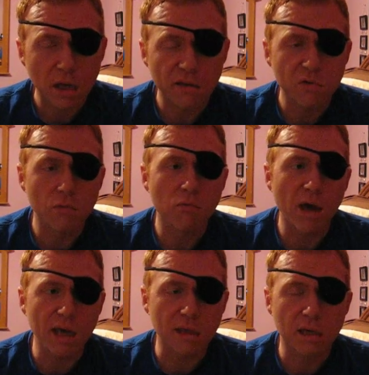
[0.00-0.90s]
If you
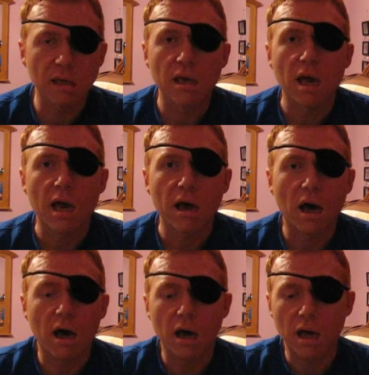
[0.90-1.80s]
wait,
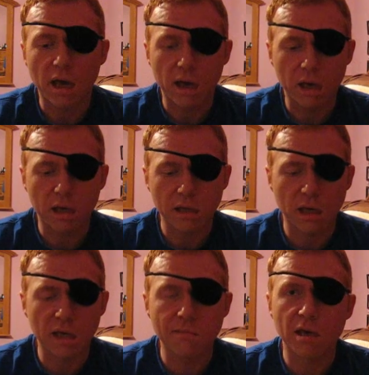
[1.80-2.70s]
he
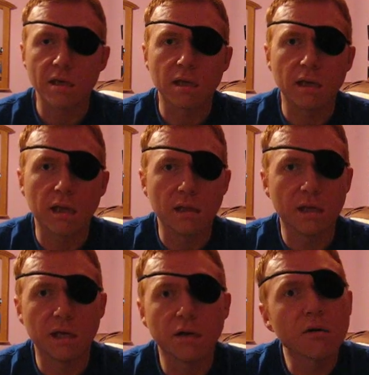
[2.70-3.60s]
said it's basically a
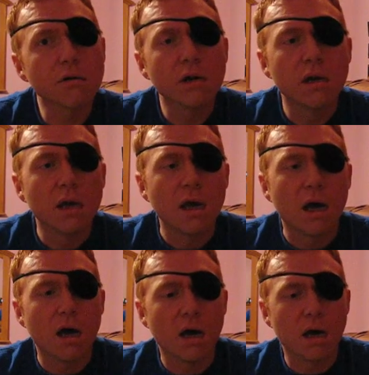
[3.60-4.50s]
linear,
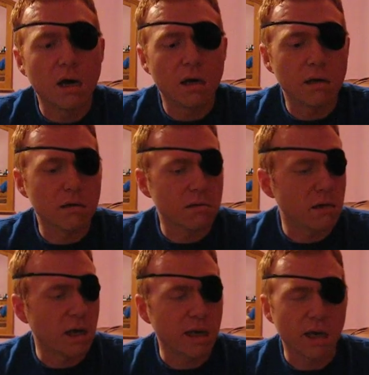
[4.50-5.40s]

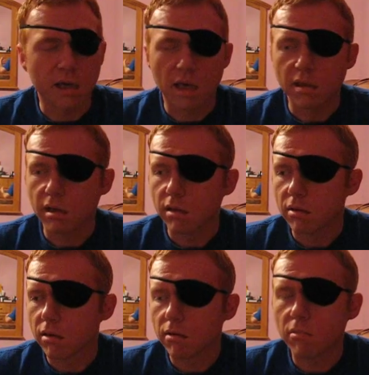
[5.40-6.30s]
I can't think of the
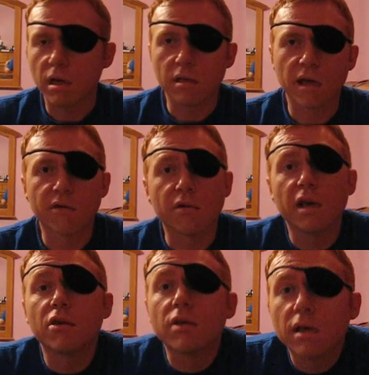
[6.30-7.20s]
term,
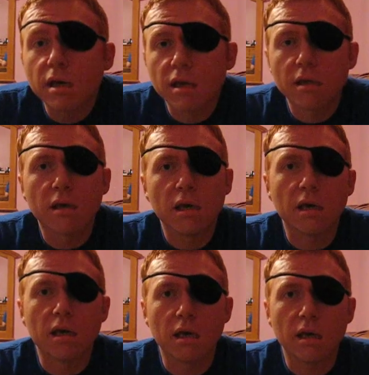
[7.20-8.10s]
degradation, I guess,
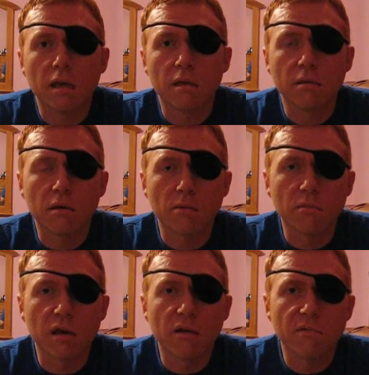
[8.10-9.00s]
in
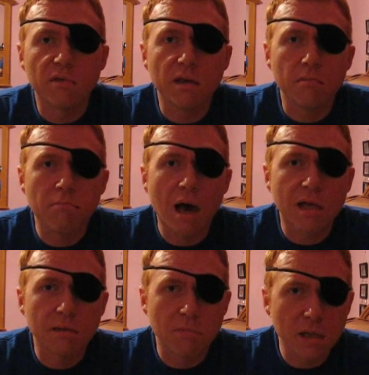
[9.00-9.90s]
terms of the
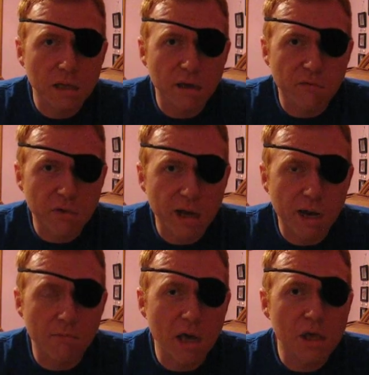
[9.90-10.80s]
possibility of
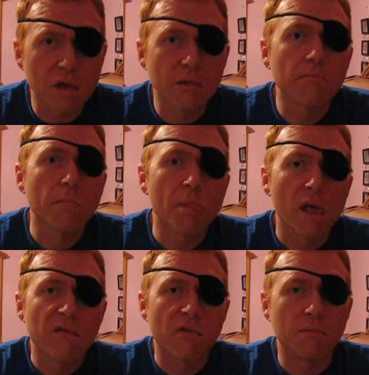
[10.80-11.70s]
reanimation
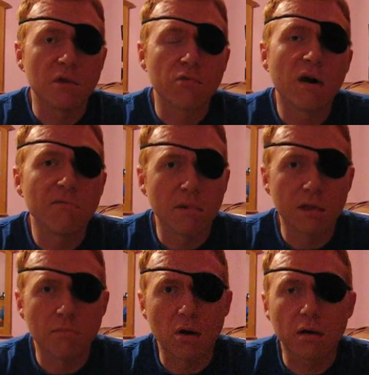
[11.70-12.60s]
from the
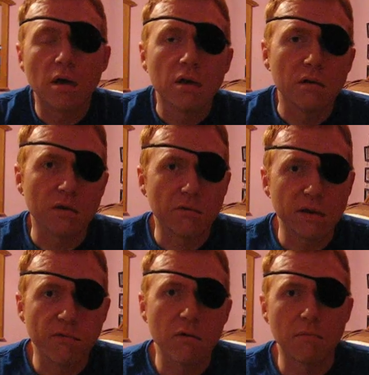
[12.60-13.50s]
12-month mark to the
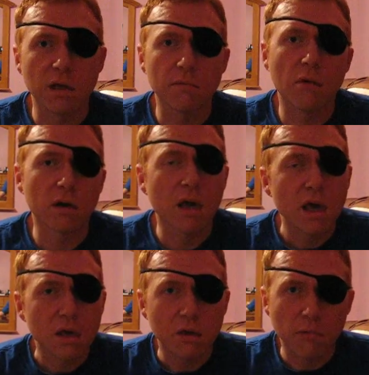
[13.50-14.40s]
24-month mark.
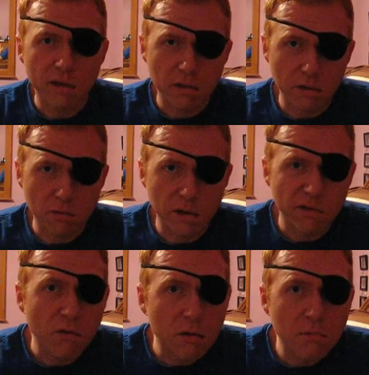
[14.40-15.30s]
You wait till the
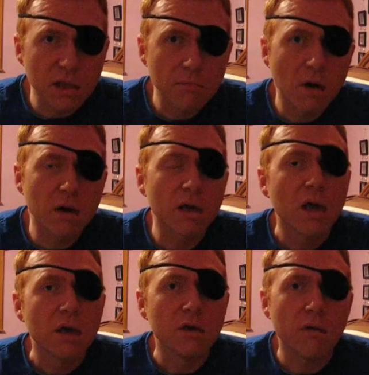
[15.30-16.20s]
24-month mark,
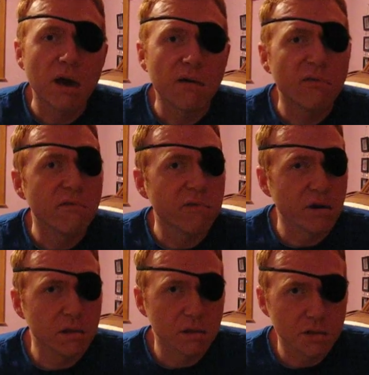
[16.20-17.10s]
you have
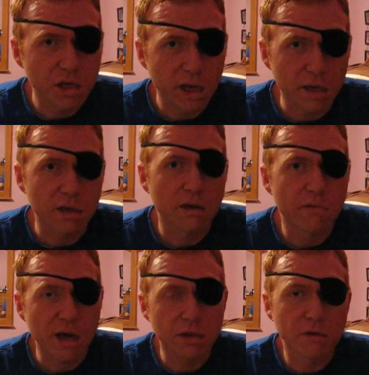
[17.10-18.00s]
very little chance of
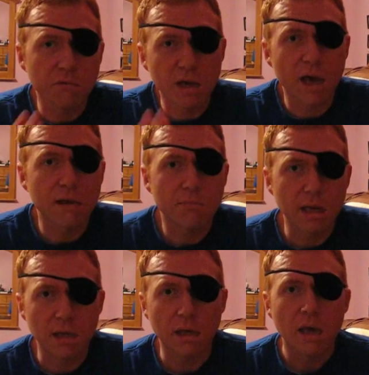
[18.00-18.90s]
actually
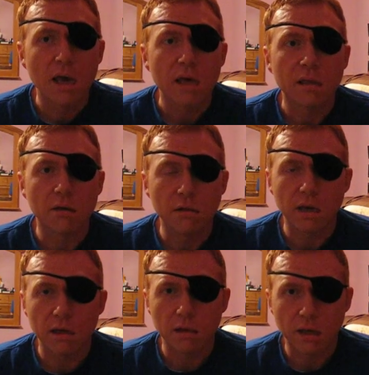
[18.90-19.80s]
reanimating
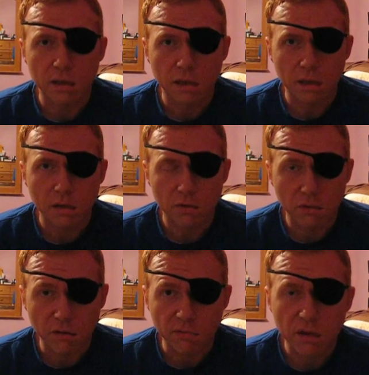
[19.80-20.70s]
those
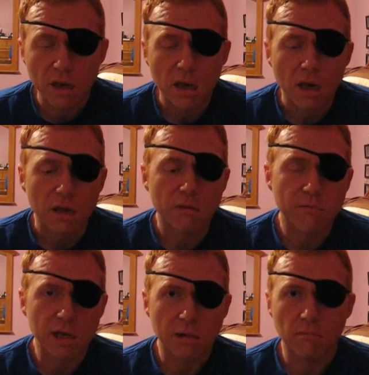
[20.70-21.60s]
nerves. The
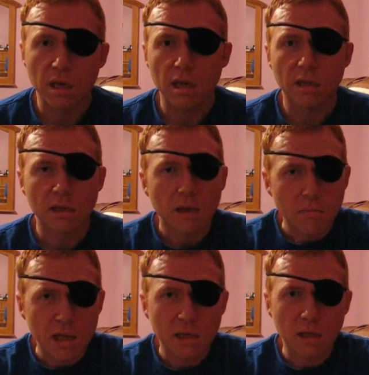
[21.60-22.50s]
reason being that
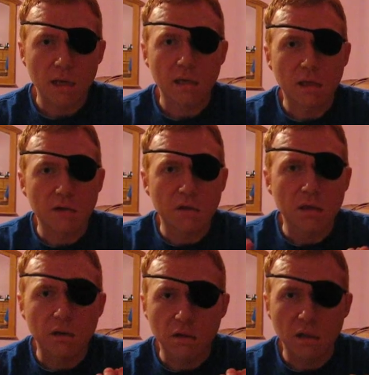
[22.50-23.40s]
he said
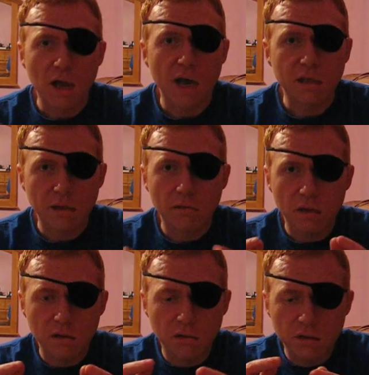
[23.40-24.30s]
there's lots of
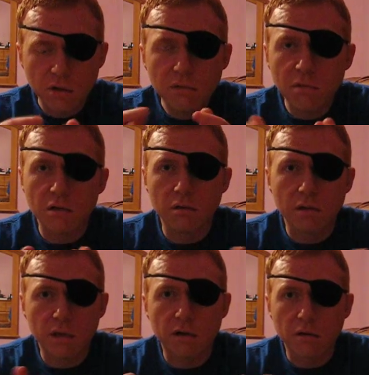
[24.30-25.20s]
these little
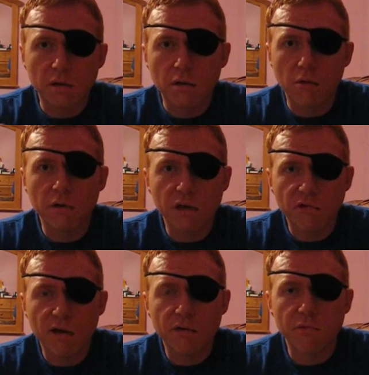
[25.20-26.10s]
tubules that are going and
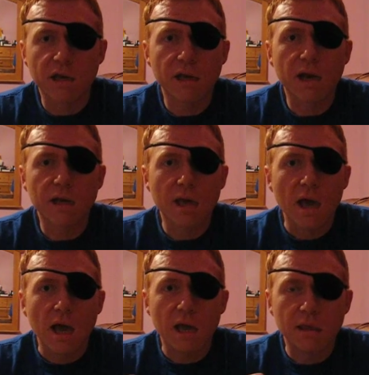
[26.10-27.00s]
trying to reconnect,
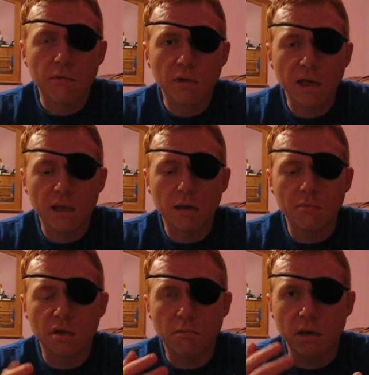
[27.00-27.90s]
and they will end
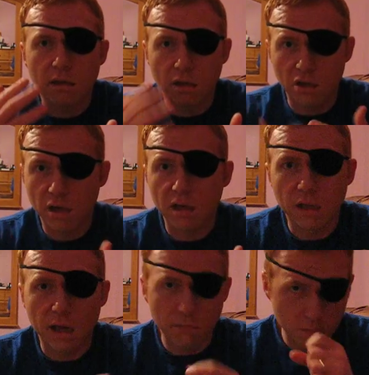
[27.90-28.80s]
up just basically shutting
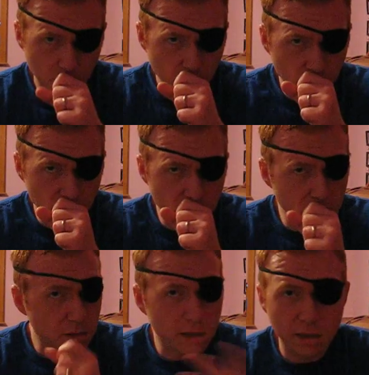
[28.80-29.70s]
down.
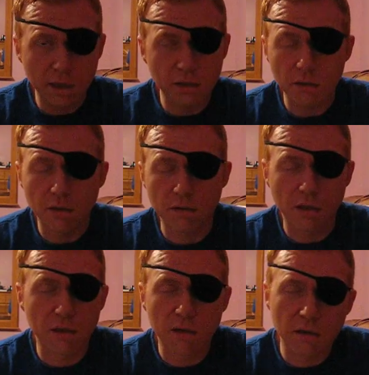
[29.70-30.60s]
And then there's
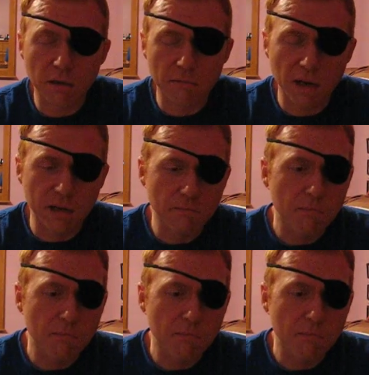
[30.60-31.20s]
nothing you can do about it.